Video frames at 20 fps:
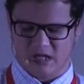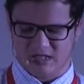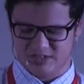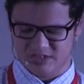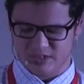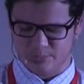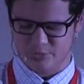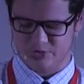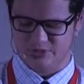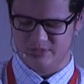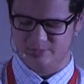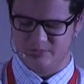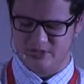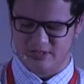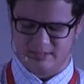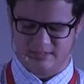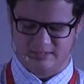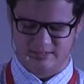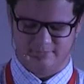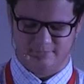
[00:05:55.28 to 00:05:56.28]
and somewhat
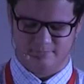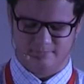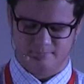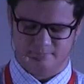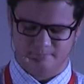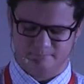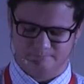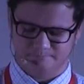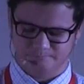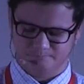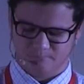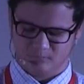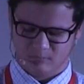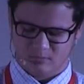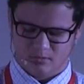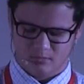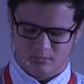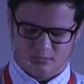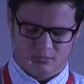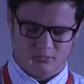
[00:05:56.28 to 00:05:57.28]
subjective.
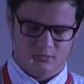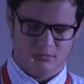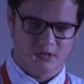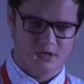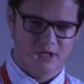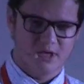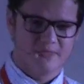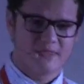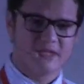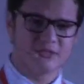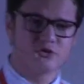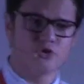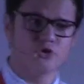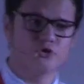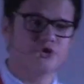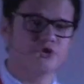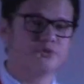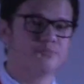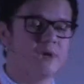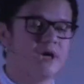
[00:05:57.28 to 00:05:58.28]
That's
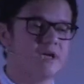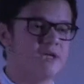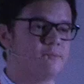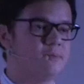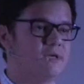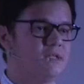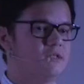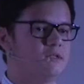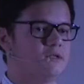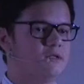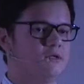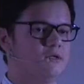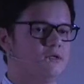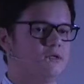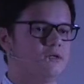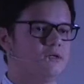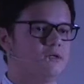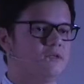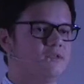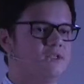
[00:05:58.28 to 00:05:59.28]
not just my opinion.
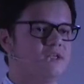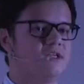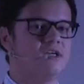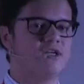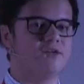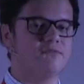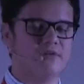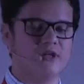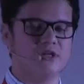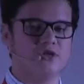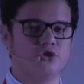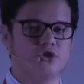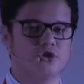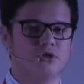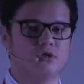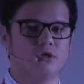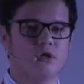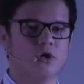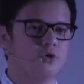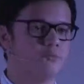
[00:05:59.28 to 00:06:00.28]
The
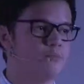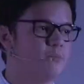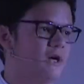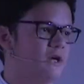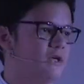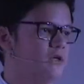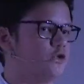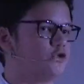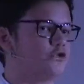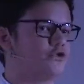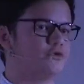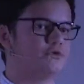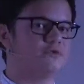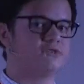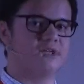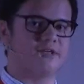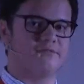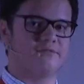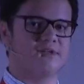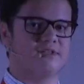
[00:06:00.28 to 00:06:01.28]
Convention on Biological
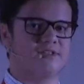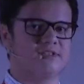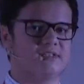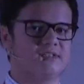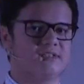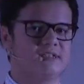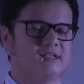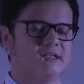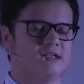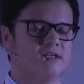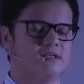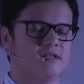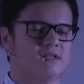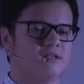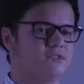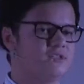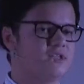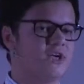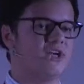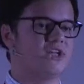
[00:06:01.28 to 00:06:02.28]
Diversity,
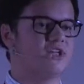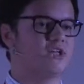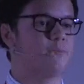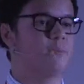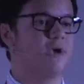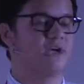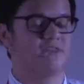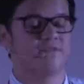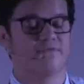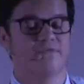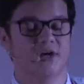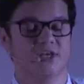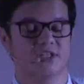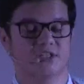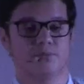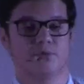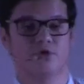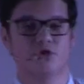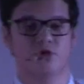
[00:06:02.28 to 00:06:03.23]
signed by the vast